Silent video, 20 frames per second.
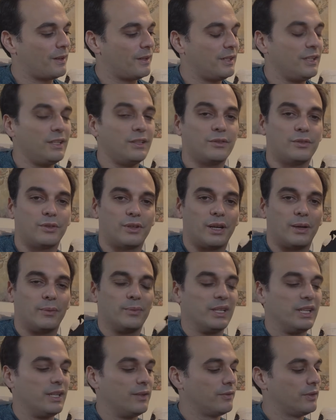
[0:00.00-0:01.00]
liter, I
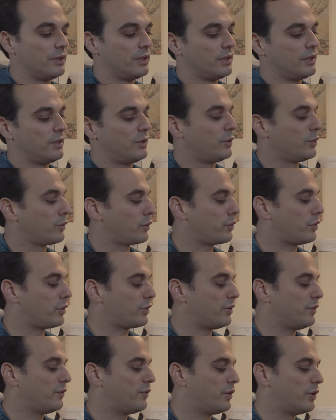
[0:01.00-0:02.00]
believe, or
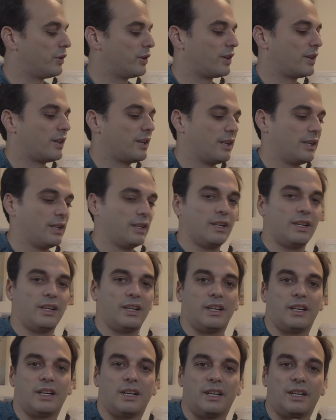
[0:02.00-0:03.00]
34
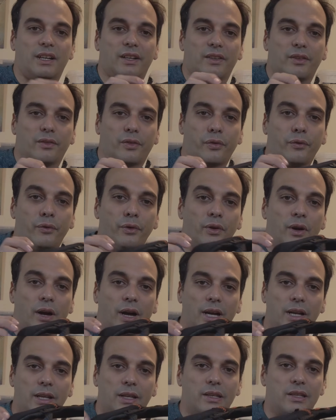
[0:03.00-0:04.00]

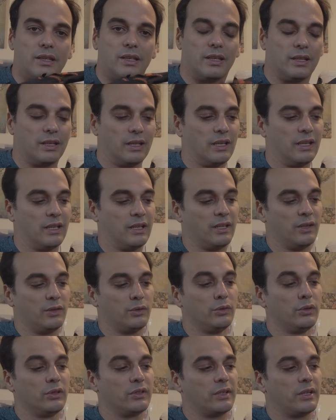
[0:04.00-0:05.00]
Thru-hike
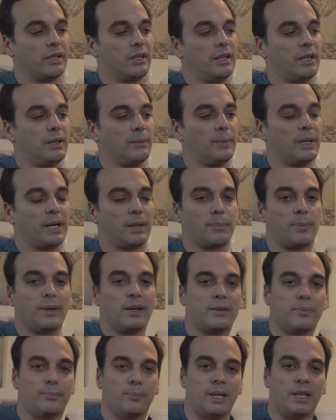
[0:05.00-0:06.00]
ultralight
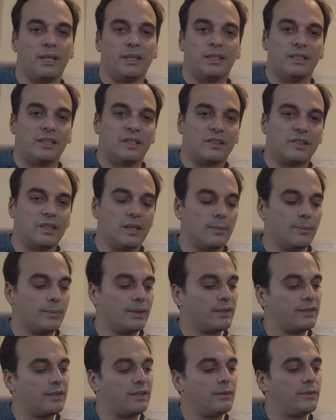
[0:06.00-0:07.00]
backpack, made in the same
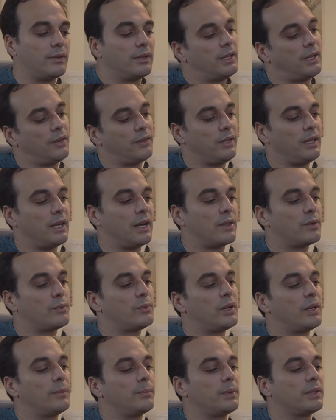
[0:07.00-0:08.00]
material as the other
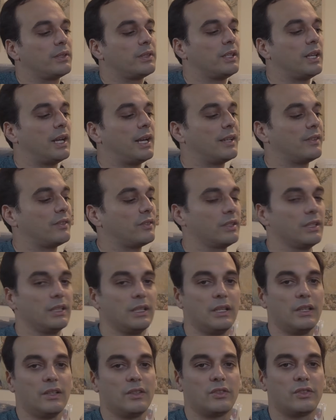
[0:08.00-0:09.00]
one, but it has
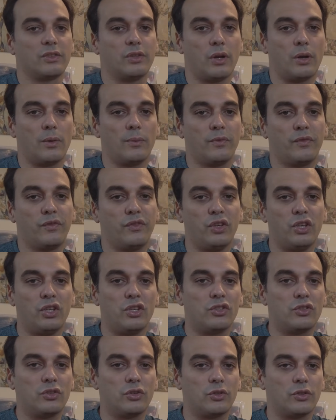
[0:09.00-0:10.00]
some
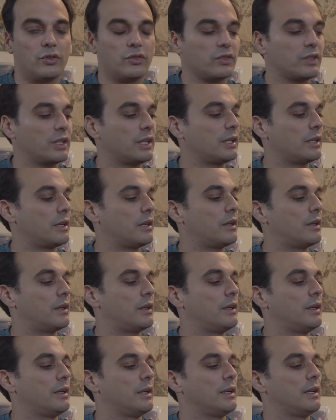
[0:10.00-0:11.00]
features that
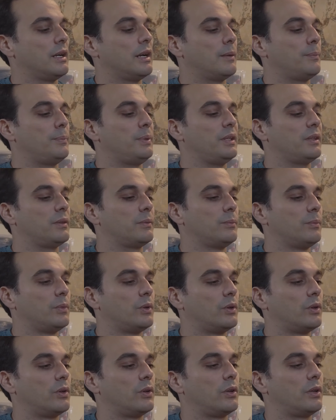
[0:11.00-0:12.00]
are a bit
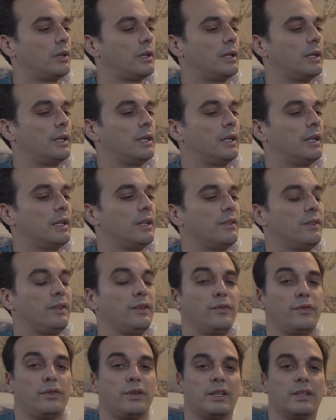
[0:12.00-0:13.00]
more
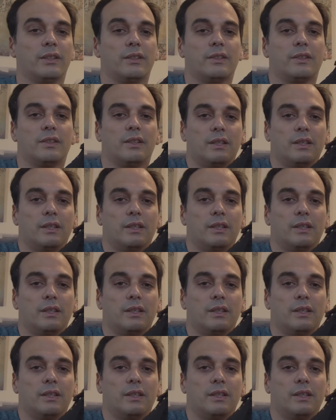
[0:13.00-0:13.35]
different,